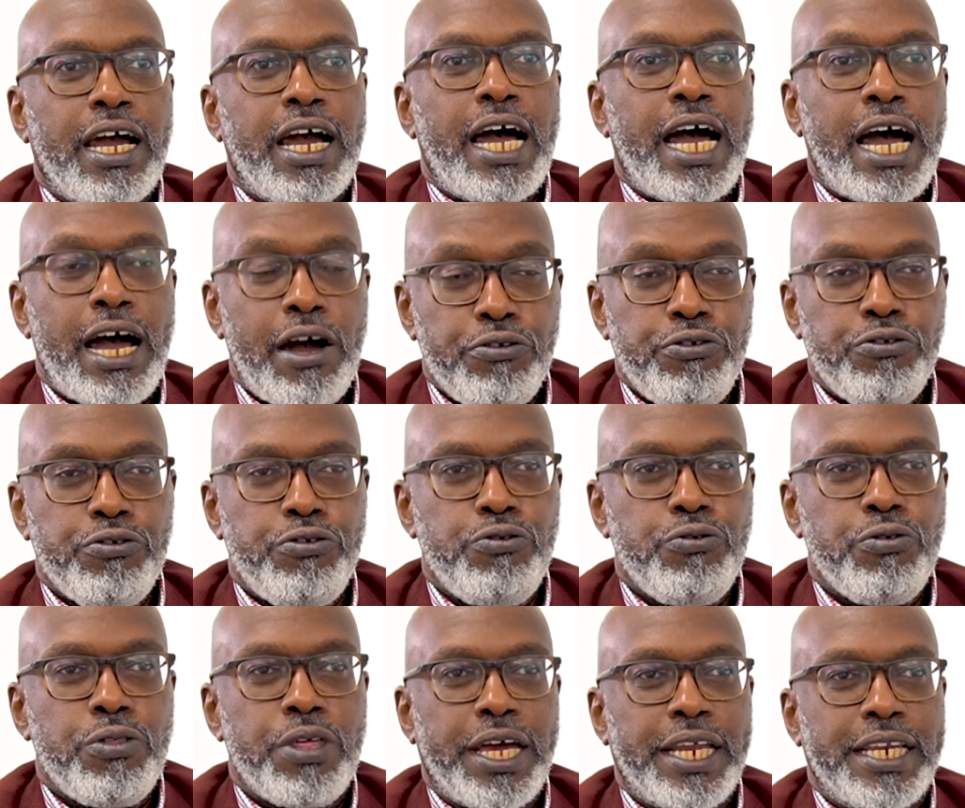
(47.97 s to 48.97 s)
How you
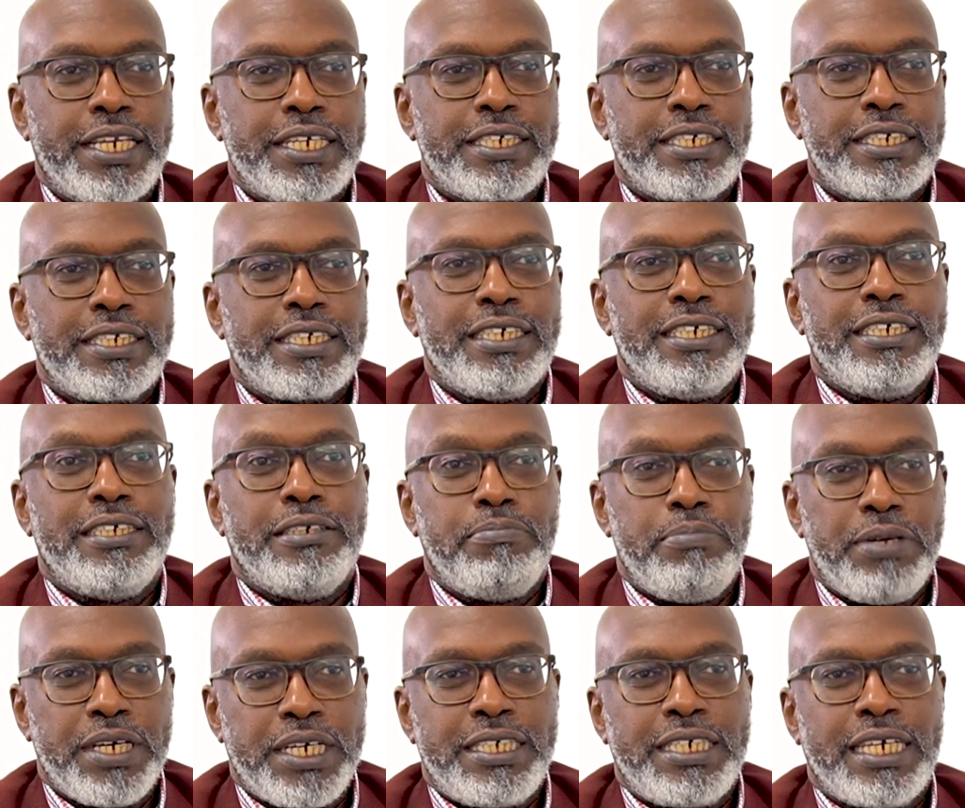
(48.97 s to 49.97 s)
do that is a
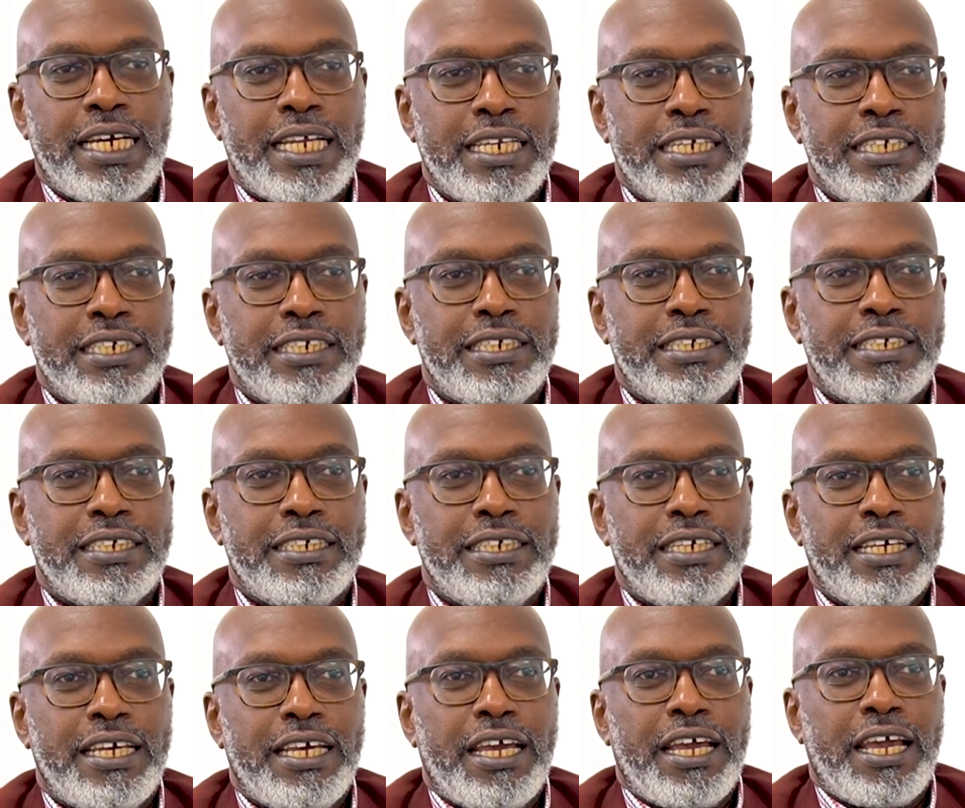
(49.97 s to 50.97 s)
big challenge.
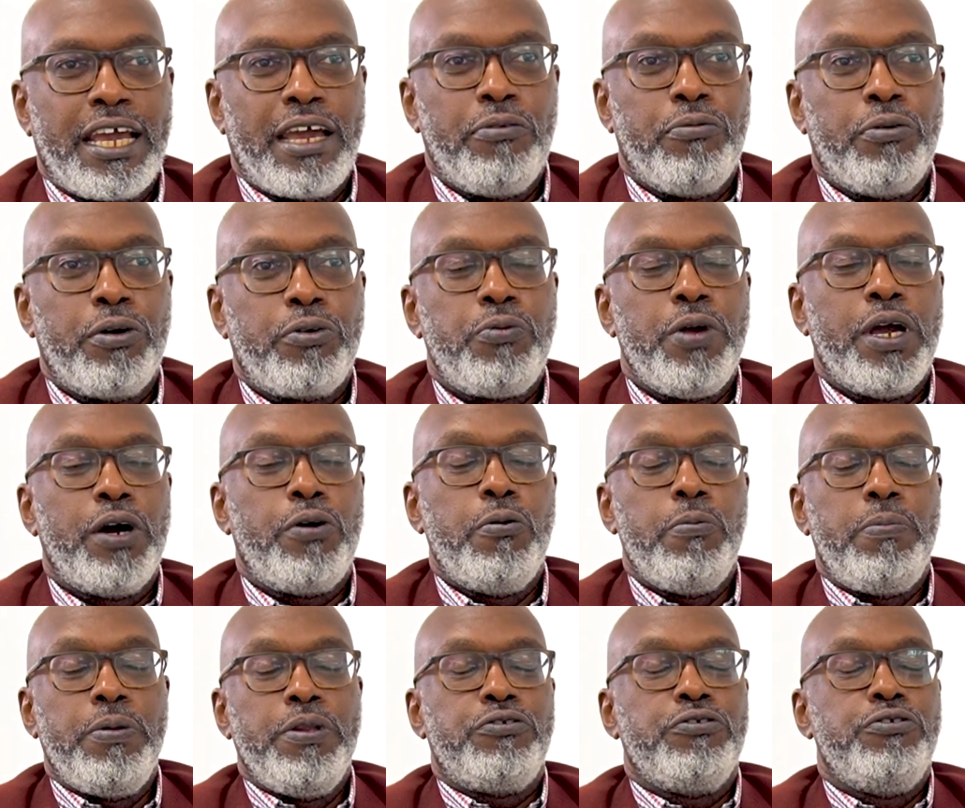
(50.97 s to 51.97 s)
And what we are
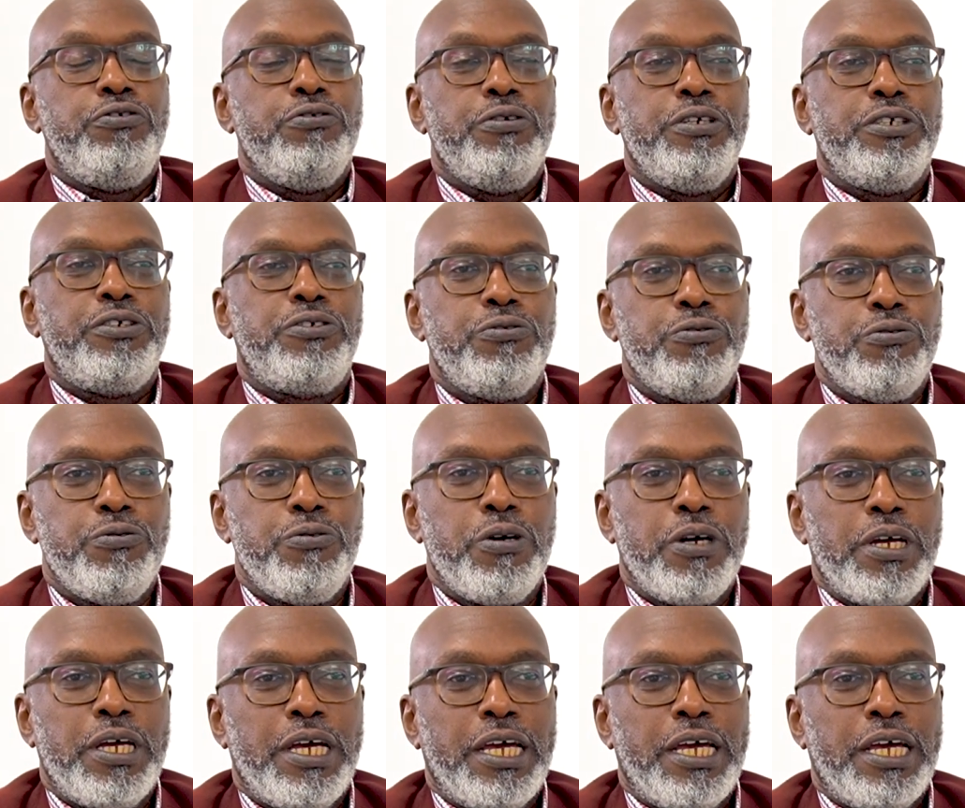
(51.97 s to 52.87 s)
hoping to do is to